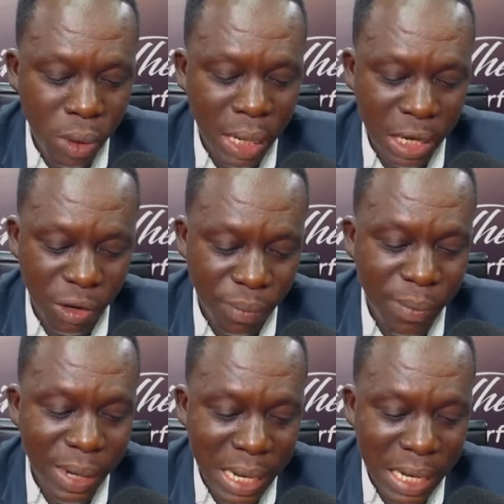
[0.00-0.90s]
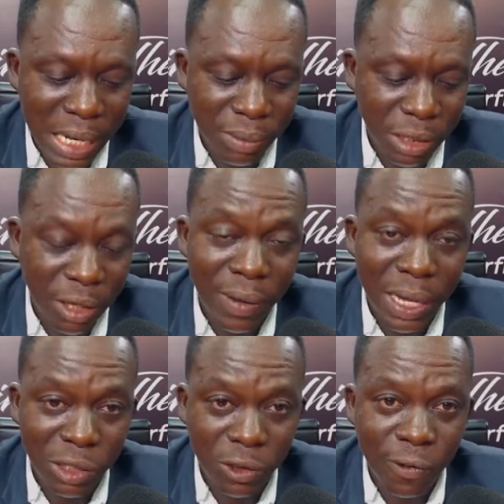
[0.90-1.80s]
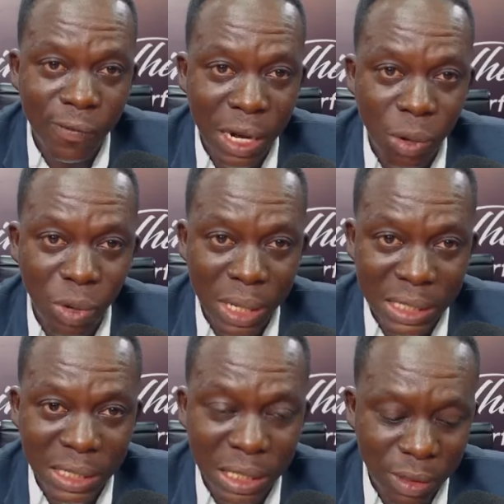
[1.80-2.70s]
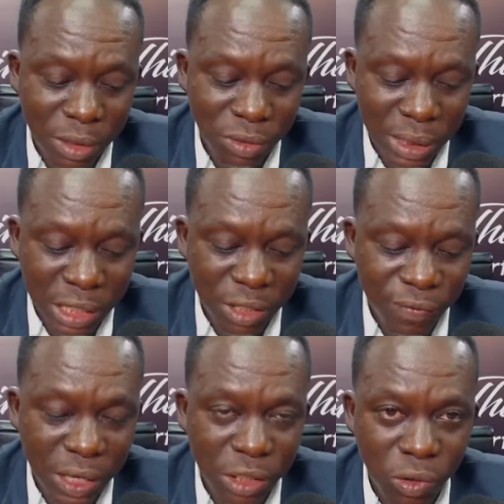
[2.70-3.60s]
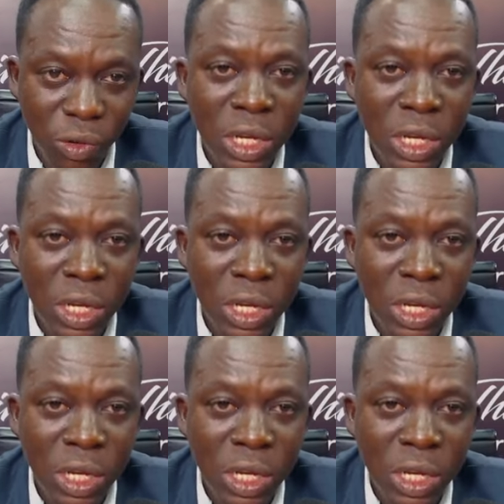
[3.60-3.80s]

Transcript: And you remember that he himself has also filed a witness statement to testify. So mm-hmm.